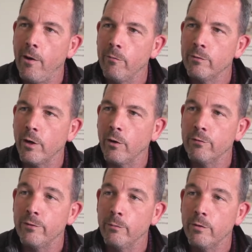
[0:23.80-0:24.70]
We've done a lot of
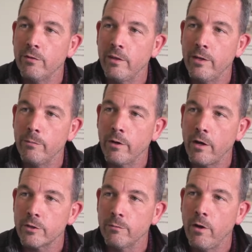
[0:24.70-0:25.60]
film and TV
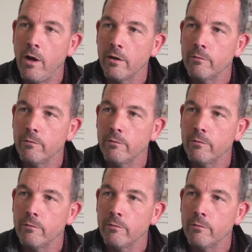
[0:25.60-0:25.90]
production work,